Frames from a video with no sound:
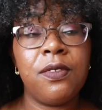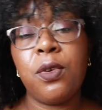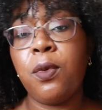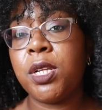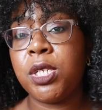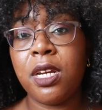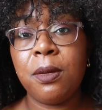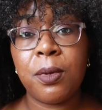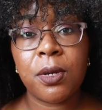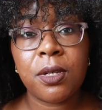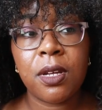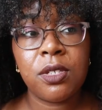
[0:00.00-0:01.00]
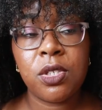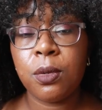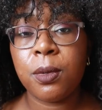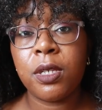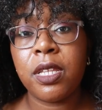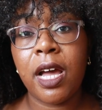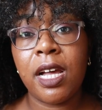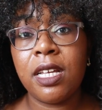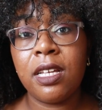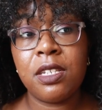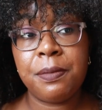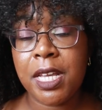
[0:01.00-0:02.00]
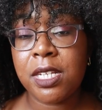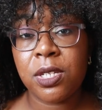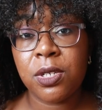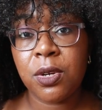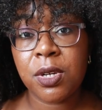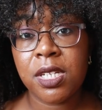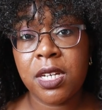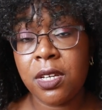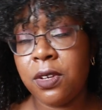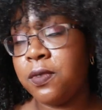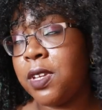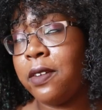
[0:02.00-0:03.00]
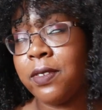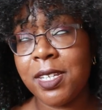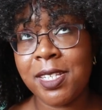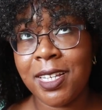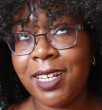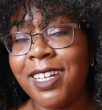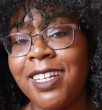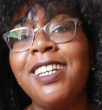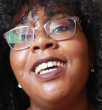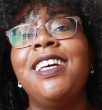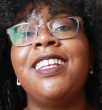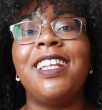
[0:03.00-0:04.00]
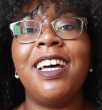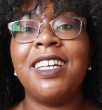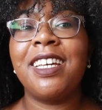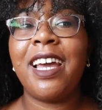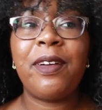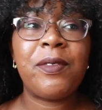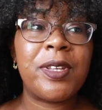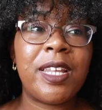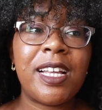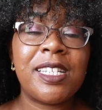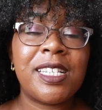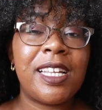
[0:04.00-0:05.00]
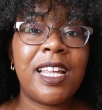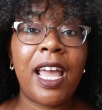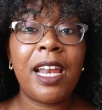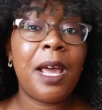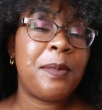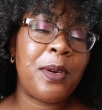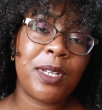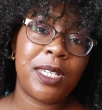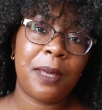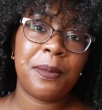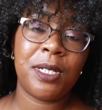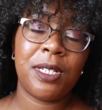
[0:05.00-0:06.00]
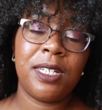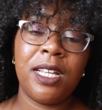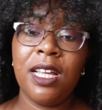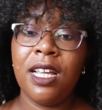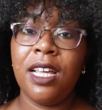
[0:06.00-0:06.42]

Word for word: If you watch any booktuber that is based in New York City, you've definitely seen it. Like, everyone likes it, and I'm no exception.